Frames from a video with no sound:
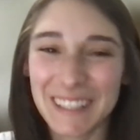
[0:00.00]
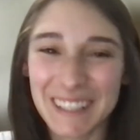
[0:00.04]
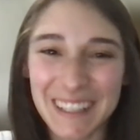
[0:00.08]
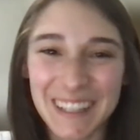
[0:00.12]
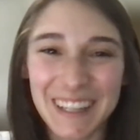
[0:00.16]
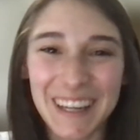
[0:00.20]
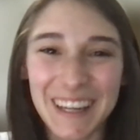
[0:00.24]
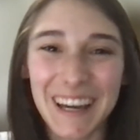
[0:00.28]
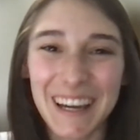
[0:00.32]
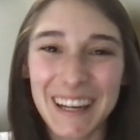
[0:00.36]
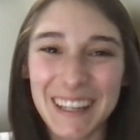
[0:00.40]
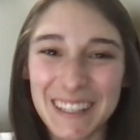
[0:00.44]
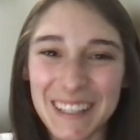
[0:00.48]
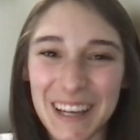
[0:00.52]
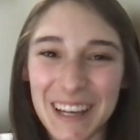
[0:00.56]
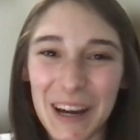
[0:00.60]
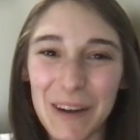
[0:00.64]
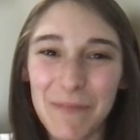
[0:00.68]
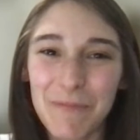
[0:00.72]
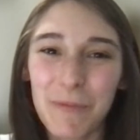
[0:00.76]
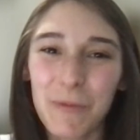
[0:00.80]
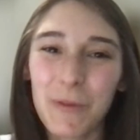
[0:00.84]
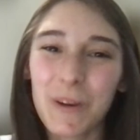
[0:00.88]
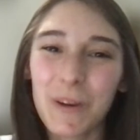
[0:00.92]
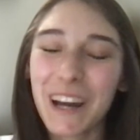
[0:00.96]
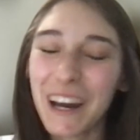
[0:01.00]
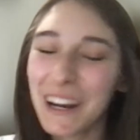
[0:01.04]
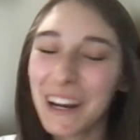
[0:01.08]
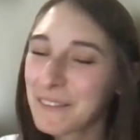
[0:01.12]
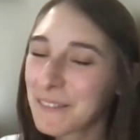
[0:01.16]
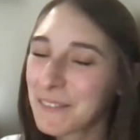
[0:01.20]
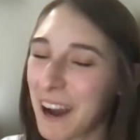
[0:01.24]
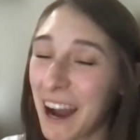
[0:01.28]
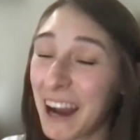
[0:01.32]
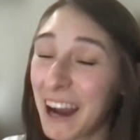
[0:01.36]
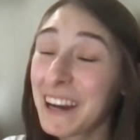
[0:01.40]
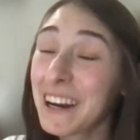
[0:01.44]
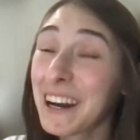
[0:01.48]
Yeah.
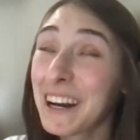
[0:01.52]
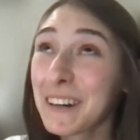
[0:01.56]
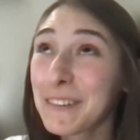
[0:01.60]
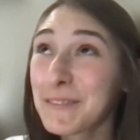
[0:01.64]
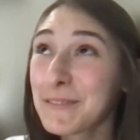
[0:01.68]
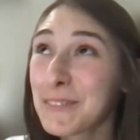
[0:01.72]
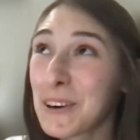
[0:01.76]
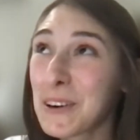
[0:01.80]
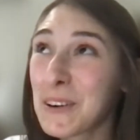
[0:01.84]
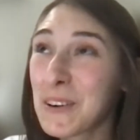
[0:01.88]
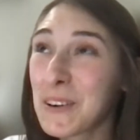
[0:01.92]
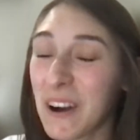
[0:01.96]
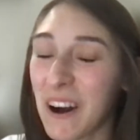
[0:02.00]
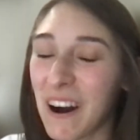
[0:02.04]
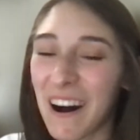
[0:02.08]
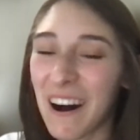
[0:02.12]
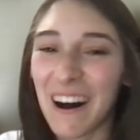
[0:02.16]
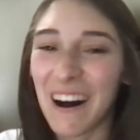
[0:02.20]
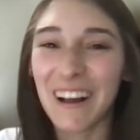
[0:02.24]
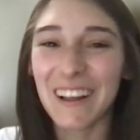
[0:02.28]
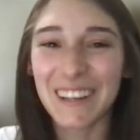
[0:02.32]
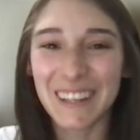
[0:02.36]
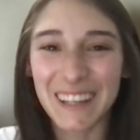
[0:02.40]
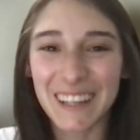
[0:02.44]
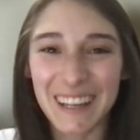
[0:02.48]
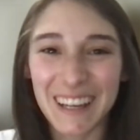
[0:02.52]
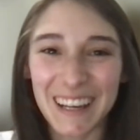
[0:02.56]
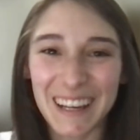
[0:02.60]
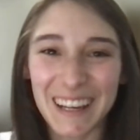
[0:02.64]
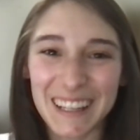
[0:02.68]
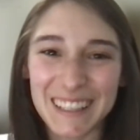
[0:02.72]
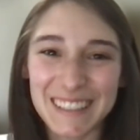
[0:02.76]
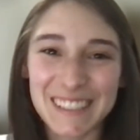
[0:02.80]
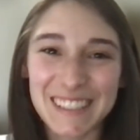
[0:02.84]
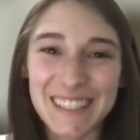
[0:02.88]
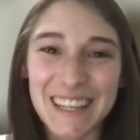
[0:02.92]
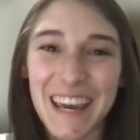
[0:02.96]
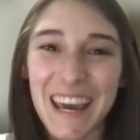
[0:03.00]
I got a phone call,
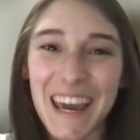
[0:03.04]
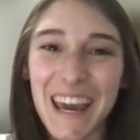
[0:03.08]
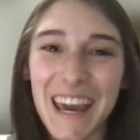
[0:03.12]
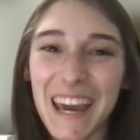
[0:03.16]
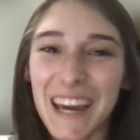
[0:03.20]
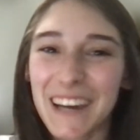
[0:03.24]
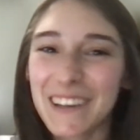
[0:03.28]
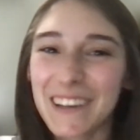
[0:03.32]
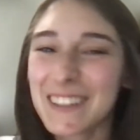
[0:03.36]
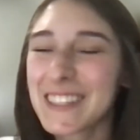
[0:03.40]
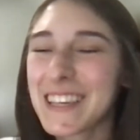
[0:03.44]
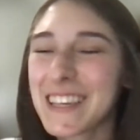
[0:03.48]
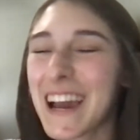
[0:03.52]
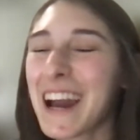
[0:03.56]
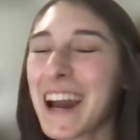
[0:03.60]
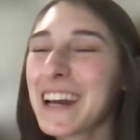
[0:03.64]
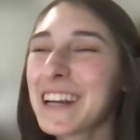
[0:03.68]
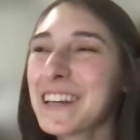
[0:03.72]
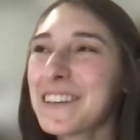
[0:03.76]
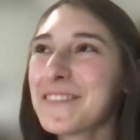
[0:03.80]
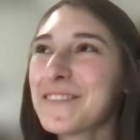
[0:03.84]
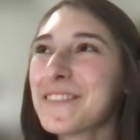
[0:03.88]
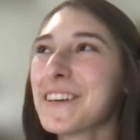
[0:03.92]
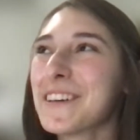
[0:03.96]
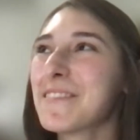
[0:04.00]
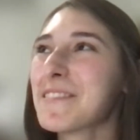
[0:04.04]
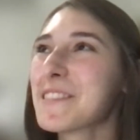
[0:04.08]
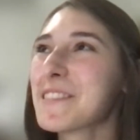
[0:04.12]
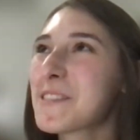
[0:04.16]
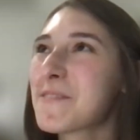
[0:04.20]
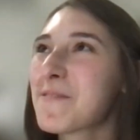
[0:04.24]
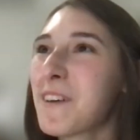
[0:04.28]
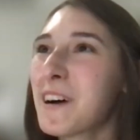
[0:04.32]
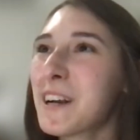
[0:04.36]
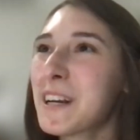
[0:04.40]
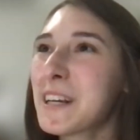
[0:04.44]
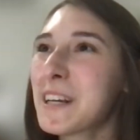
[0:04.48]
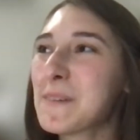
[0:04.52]
and it was
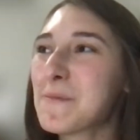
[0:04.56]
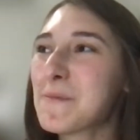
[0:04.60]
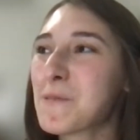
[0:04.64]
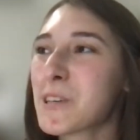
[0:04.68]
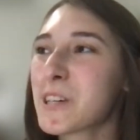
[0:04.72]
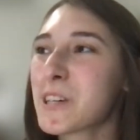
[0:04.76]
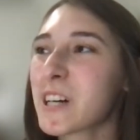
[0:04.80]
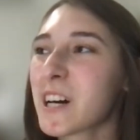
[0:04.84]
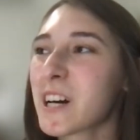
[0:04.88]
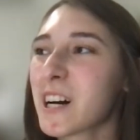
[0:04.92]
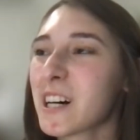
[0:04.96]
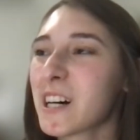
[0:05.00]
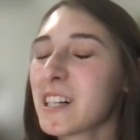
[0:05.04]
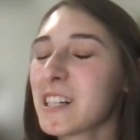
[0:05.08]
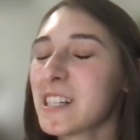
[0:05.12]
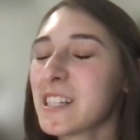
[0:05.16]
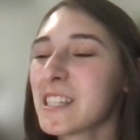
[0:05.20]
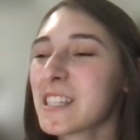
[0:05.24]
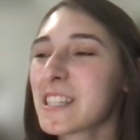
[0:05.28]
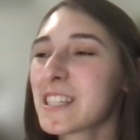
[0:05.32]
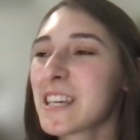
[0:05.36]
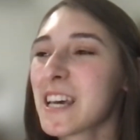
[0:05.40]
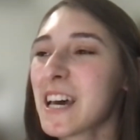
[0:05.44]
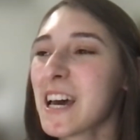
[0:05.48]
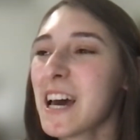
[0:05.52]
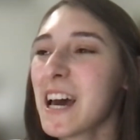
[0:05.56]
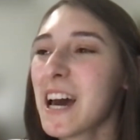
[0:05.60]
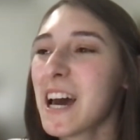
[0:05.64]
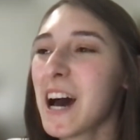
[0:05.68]
funny because